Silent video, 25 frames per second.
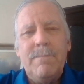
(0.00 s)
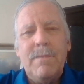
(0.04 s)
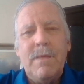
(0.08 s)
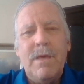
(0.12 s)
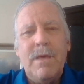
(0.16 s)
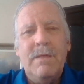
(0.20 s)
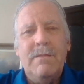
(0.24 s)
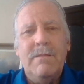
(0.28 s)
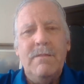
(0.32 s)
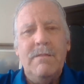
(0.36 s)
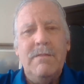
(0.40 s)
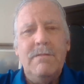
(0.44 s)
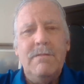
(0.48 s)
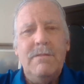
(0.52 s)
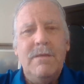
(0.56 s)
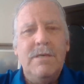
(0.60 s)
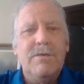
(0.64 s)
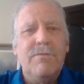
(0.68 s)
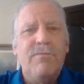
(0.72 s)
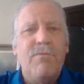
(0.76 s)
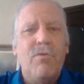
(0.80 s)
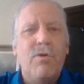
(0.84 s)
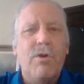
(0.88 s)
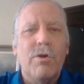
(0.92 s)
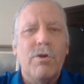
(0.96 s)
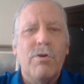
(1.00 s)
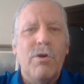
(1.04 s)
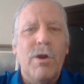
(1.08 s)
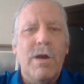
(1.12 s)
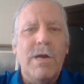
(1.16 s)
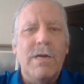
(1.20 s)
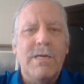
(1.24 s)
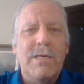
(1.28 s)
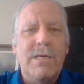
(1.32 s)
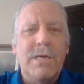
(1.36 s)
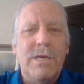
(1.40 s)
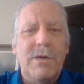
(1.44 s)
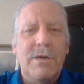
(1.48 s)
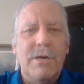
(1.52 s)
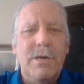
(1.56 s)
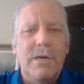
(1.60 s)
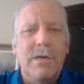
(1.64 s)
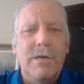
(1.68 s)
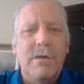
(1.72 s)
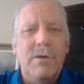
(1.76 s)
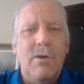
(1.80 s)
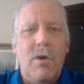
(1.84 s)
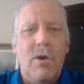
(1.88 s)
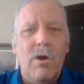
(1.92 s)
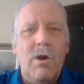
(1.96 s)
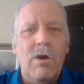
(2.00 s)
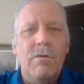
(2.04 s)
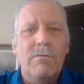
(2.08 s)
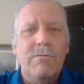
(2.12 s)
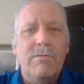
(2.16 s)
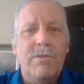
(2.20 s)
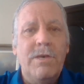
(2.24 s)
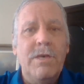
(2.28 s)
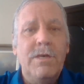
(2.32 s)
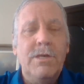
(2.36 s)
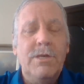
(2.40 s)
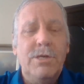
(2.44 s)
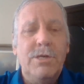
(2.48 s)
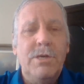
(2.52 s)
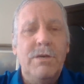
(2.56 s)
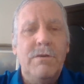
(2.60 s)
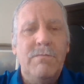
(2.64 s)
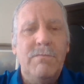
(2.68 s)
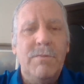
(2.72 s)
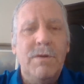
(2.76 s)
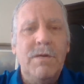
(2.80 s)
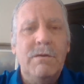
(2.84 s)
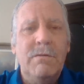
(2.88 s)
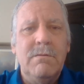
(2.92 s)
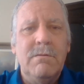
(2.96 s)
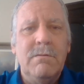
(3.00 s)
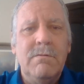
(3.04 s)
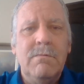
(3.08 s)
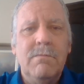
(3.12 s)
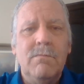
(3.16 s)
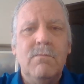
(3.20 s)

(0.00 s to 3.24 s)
And these 4 criteria are the achievement,